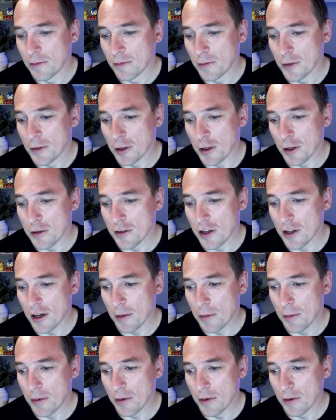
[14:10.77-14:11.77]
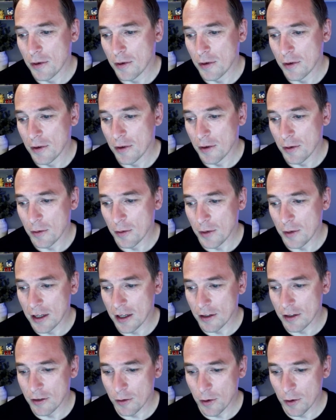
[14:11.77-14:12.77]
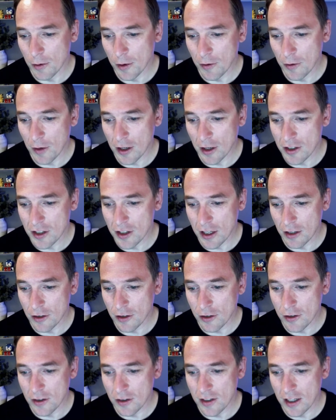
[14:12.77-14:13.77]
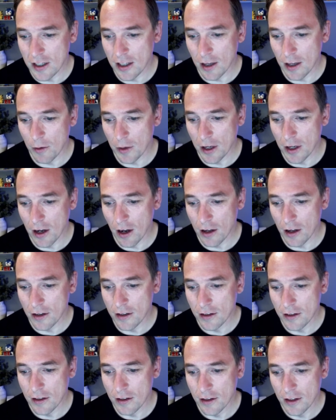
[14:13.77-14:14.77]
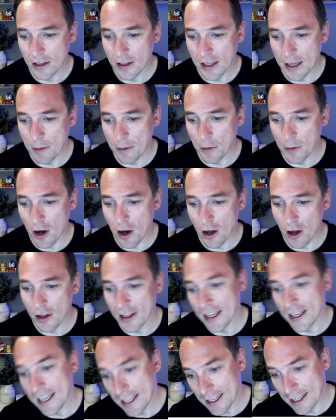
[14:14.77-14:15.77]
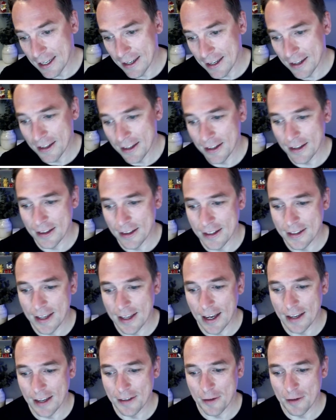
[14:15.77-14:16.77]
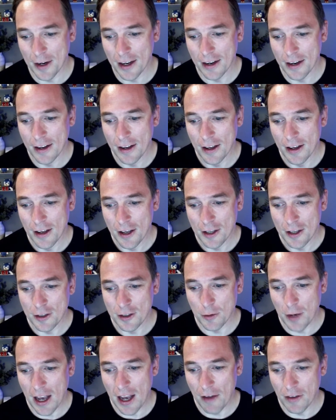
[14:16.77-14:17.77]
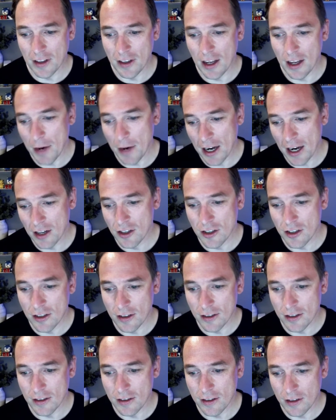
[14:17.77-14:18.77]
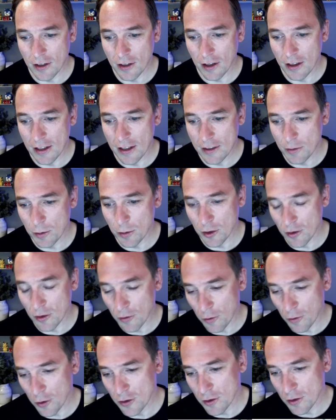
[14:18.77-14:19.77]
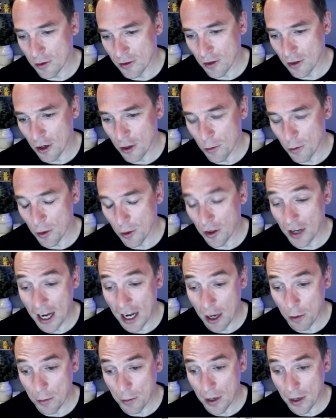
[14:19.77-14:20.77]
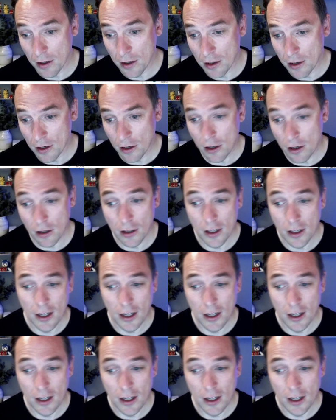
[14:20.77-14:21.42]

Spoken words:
Close it up. We can do a refresh here just to see that we got him calling in this case, right? So we have the directions. This was first started with an outbound call.